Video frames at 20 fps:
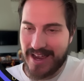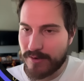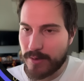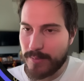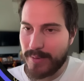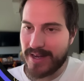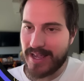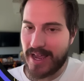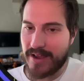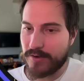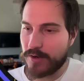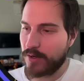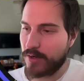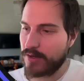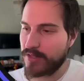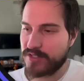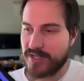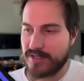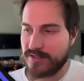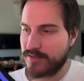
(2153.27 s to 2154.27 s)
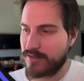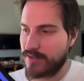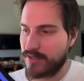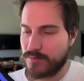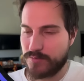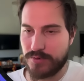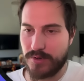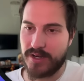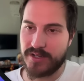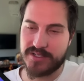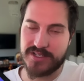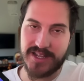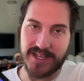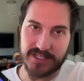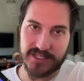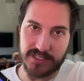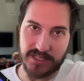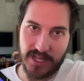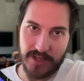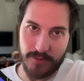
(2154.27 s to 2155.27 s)
Everybody I've heard it says this product's
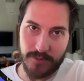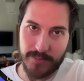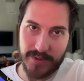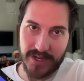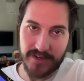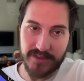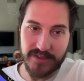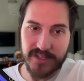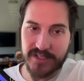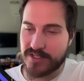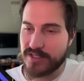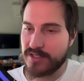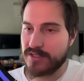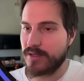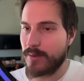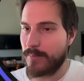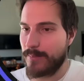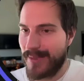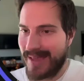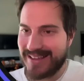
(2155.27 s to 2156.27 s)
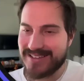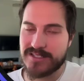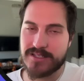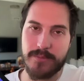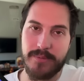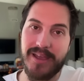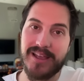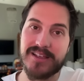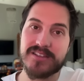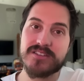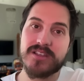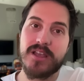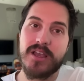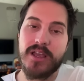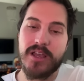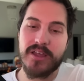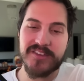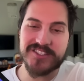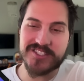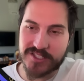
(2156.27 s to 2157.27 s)
next level, man. This is the best of the best.
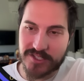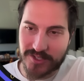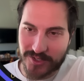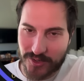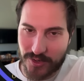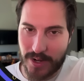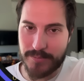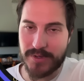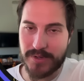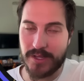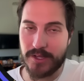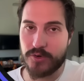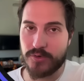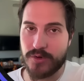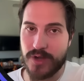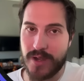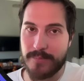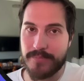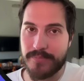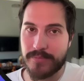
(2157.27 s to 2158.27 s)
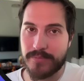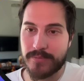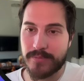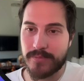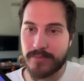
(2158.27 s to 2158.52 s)
This is a creme de la creme.